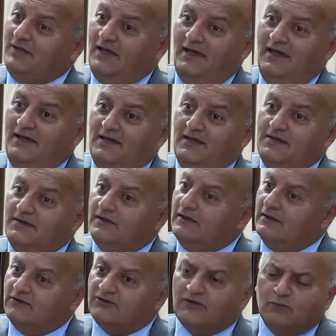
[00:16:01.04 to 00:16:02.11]
say,
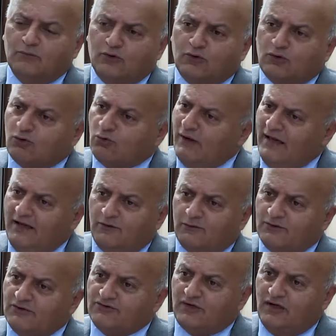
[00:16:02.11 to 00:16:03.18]
some great
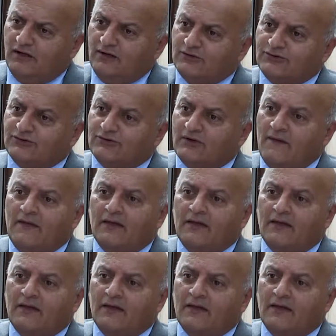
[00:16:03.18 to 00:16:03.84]
results.